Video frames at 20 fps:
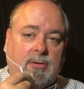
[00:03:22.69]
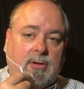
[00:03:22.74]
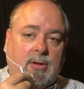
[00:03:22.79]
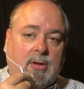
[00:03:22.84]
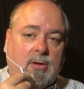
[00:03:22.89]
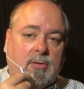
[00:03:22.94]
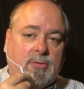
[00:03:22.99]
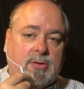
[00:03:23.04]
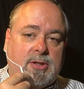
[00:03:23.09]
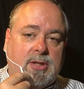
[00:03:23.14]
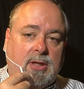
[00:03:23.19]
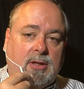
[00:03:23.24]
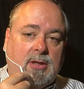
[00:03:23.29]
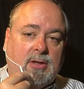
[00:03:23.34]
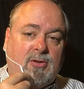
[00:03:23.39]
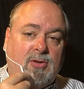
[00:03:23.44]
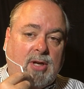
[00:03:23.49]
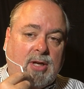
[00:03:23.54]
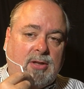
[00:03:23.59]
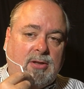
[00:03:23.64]
You don't see the
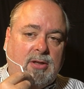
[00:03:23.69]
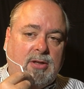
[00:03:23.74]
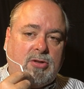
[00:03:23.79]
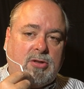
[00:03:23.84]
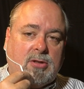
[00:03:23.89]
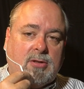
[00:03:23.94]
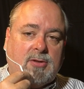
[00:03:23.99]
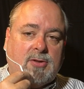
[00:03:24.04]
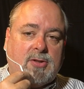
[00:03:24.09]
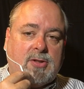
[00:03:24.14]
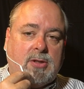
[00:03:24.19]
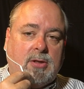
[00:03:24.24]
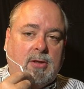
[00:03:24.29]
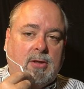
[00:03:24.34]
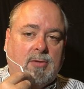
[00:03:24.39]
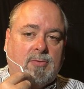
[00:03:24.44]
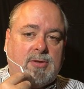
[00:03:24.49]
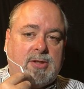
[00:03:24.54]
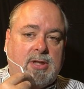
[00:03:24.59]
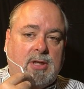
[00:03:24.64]
technicians. You
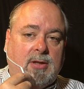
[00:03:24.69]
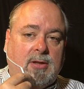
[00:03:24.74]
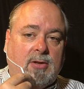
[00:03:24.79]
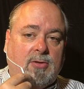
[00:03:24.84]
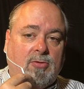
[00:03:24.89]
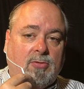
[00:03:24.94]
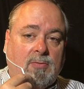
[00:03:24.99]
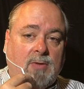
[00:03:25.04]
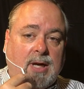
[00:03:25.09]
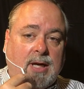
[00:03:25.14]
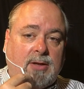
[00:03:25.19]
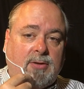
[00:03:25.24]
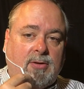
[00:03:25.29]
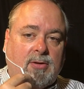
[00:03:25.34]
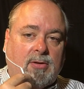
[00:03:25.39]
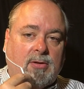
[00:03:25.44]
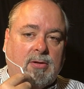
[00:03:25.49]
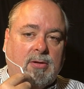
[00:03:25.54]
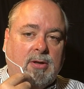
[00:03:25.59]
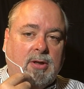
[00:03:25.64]
don't see the
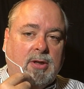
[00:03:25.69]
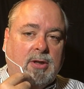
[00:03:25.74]
director.